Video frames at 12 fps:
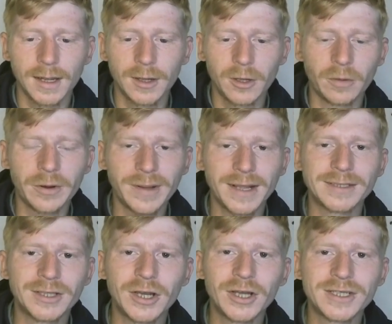coming up
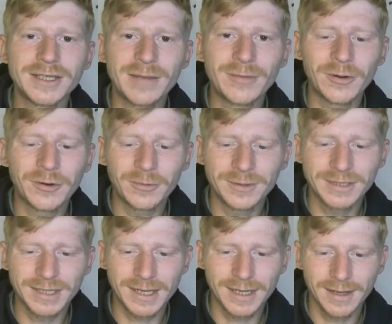against Dirty Demon Hunter once
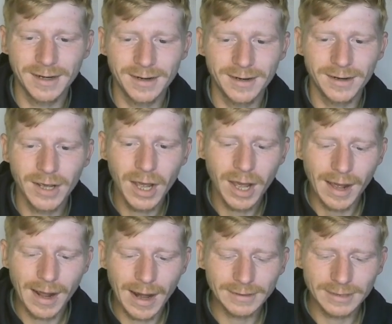again.
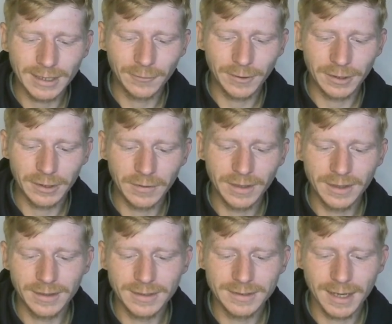Let's see if we can do it in
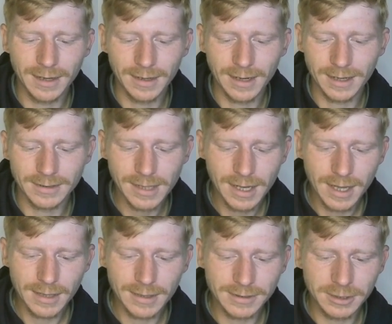this deck, guys.
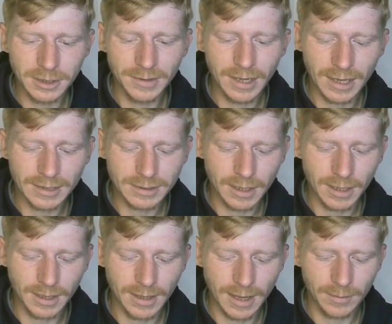This is going to be the last
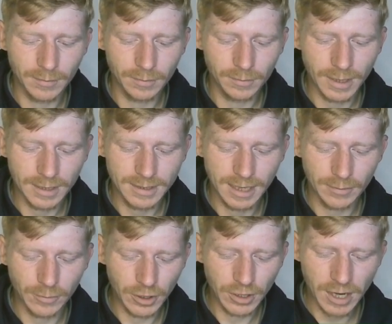game, last game
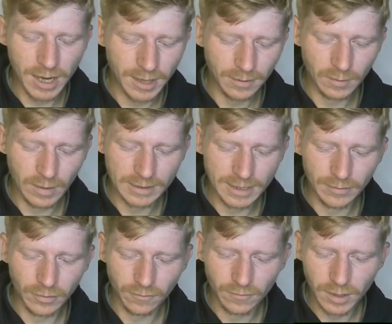of the day, last game
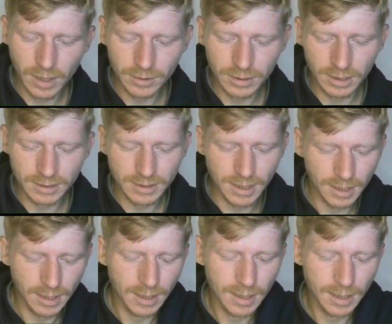of the video, shall I say.